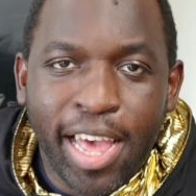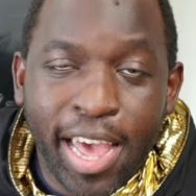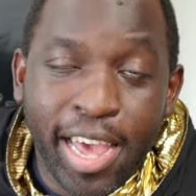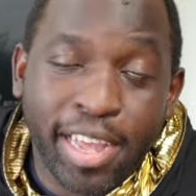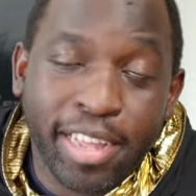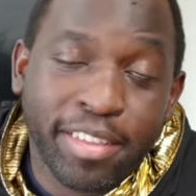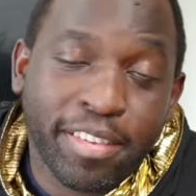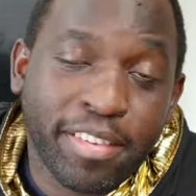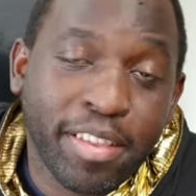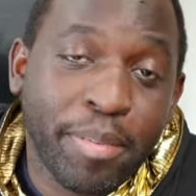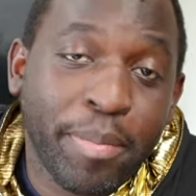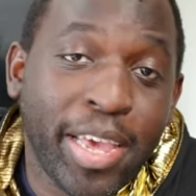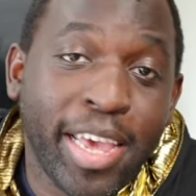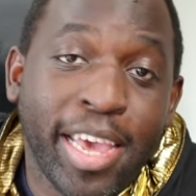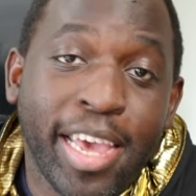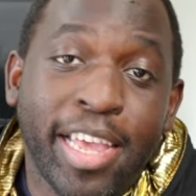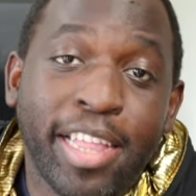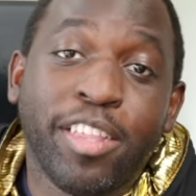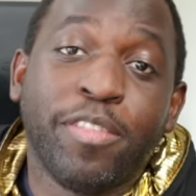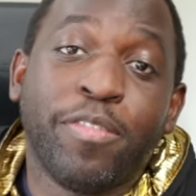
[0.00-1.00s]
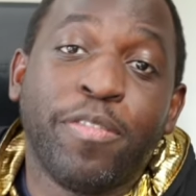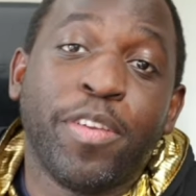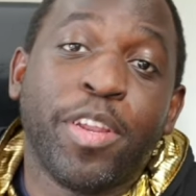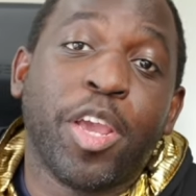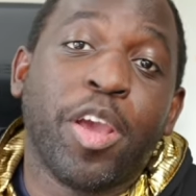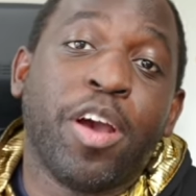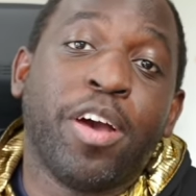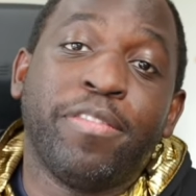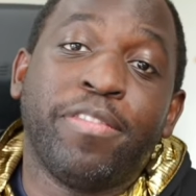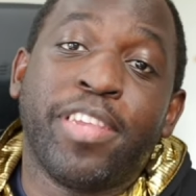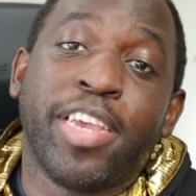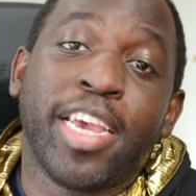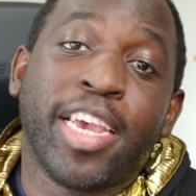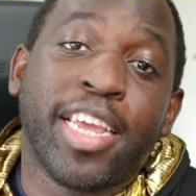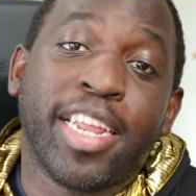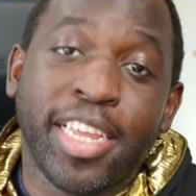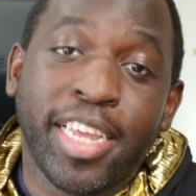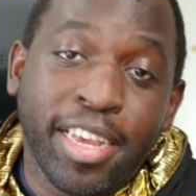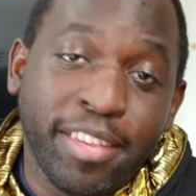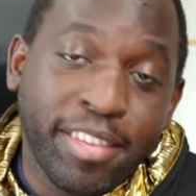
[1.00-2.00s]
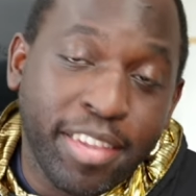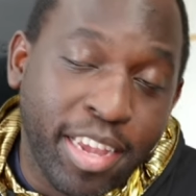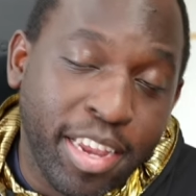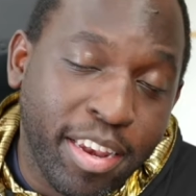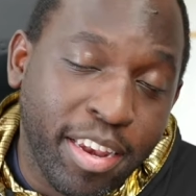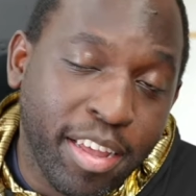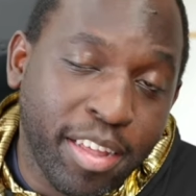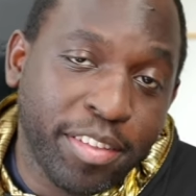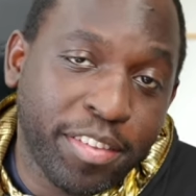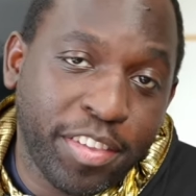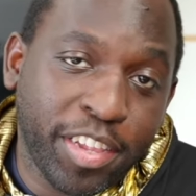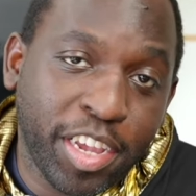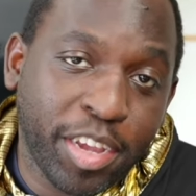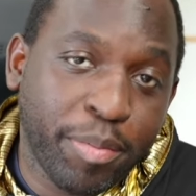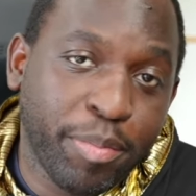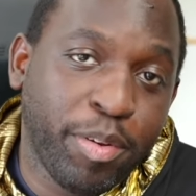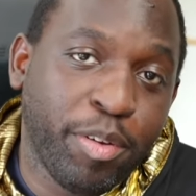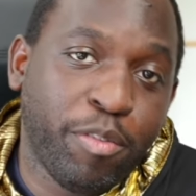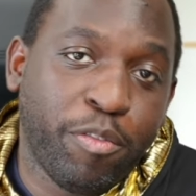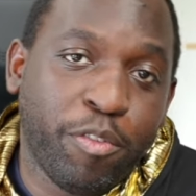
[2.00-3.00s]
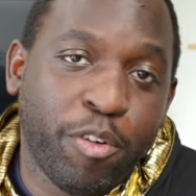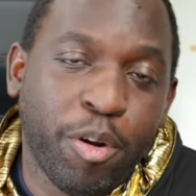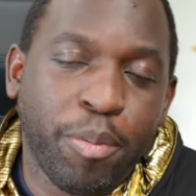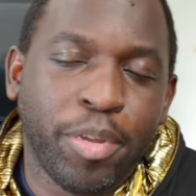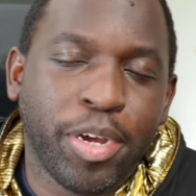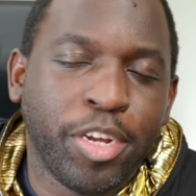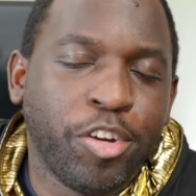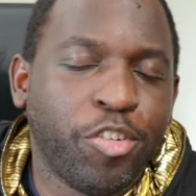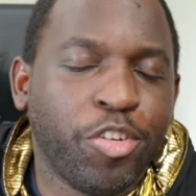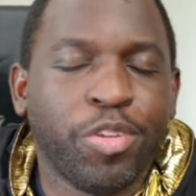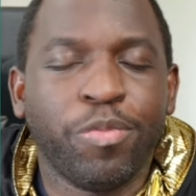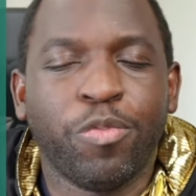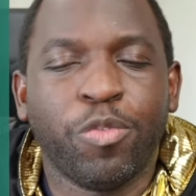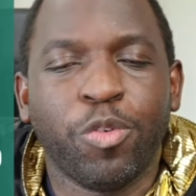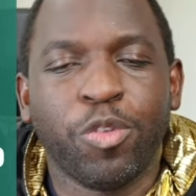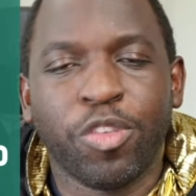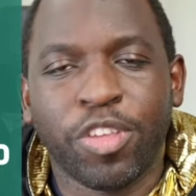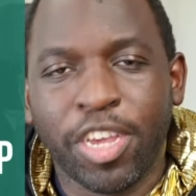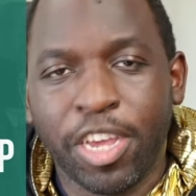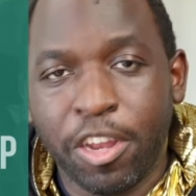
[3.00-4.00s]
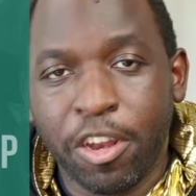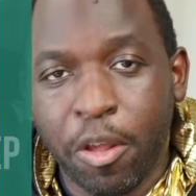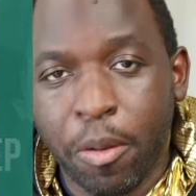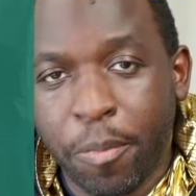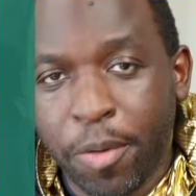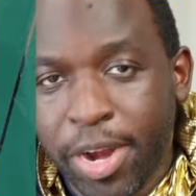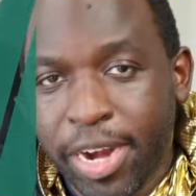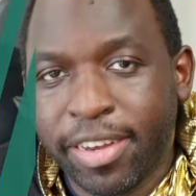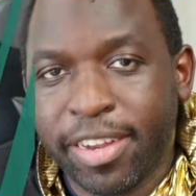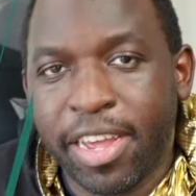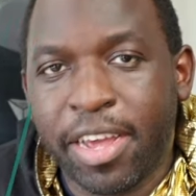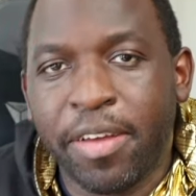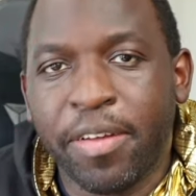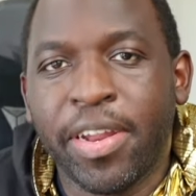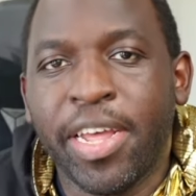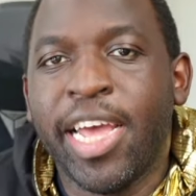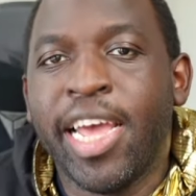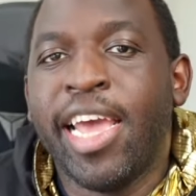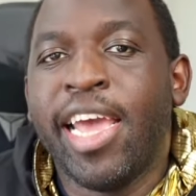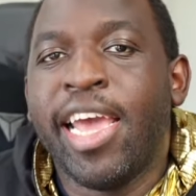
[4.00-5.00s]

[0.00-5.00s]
Hey, it's Tim here. In this video, I've taken yet another segment from my Dreamforce keynote breakdown.